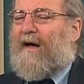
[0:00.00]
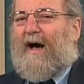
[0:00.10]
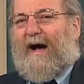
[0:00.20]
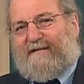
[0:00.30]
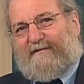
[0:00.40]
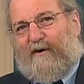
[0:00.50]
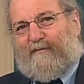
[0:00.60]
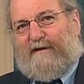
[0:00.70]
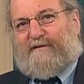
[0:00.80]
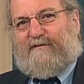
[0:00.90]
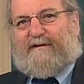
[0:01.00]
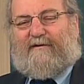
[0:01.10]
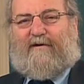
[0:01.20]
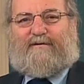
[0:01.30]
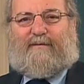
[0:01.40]
Isotope ratios can
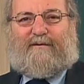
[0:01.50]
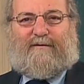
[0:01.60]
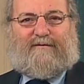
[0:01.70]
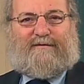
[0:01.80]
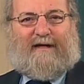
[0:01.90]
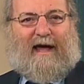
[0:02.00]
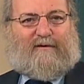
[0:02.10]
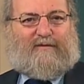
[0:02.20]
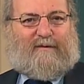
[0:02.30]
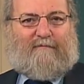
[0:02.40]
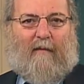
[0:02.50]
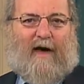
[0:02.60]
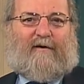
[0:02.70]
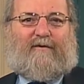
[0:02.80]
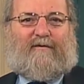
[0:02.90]
also be used to actually
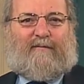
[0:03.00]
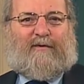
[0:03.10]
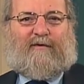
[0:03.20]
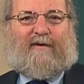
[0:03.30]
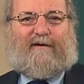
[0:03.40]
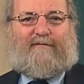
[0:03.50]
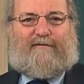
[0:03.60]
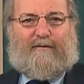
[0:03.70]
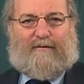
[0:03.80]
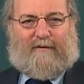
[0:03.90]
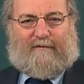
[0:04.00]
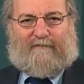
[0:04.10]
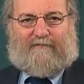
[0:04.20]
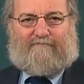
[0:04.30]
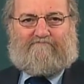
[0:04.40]
monitor the purity of food.
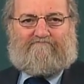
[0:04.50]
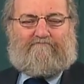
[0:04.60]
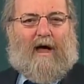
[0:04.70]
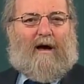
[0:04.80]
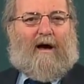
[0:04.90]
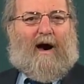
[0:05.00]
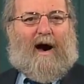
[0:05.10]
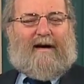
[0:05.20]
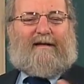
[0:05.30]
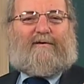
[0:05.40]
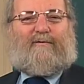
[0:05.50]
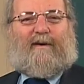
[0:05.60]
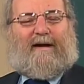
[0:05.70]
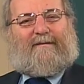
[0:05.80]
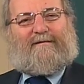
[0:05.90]
Honey you
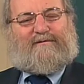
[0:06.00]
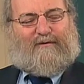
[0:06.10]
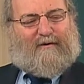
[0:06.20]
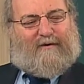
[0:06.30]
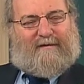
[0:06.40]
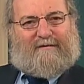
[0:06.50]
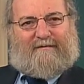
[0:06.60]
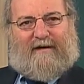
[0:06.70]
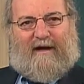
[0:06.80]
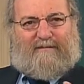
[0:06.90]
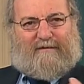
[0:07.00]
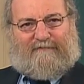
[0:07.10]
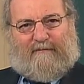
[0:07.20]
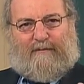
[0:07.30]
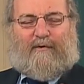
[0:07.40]
buy in the store that's typed
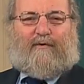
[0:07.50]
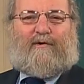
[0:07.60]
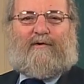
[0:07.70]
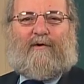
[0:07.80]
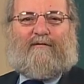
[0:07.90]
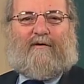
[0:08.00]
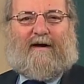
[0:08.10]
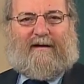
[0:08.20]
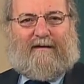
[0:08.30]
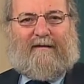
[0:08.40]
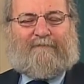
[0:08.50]
pure clover honey